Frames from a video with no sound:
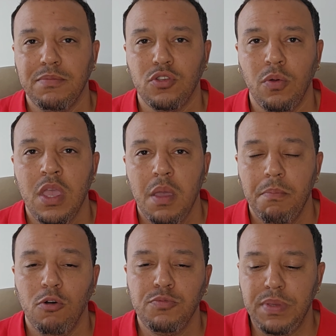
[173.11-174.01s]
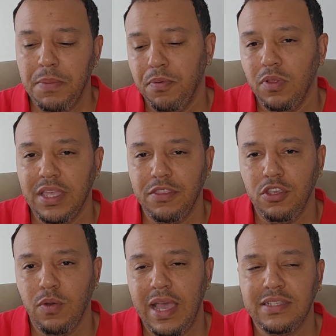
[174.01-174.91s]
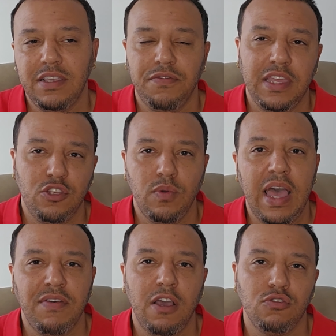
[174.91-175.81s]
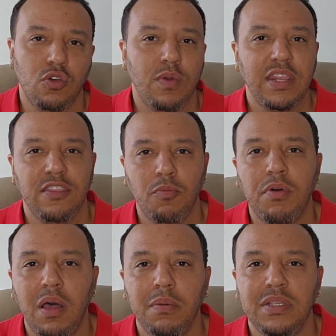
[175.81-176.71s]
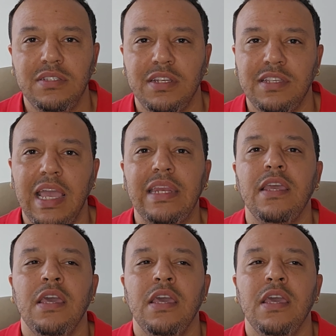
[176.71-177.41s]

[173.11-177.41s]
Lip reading: So most people in the US, if they do have a house already, they'll probably sit tight